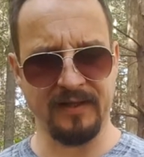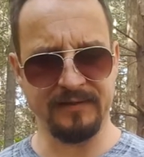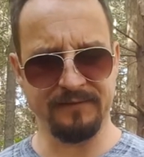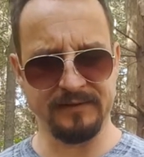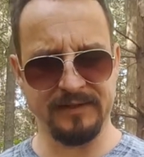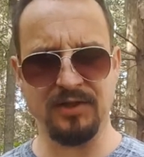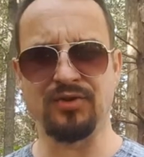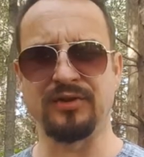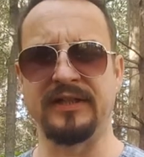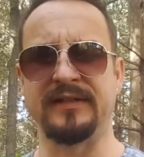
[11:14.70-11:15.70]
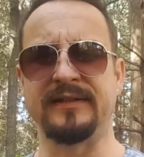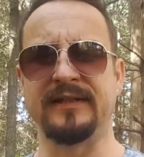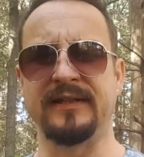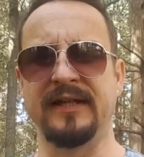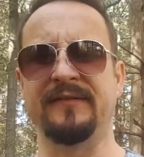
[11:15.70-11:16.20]
It will teach you that
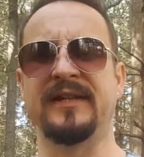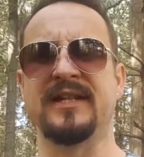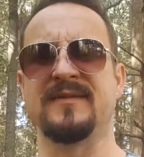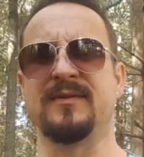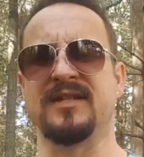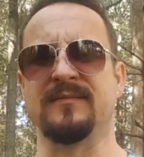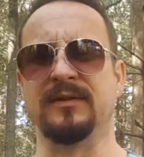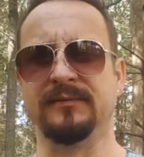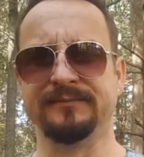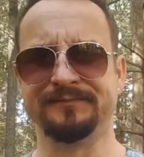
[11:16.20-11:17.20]
uh, everything is possible.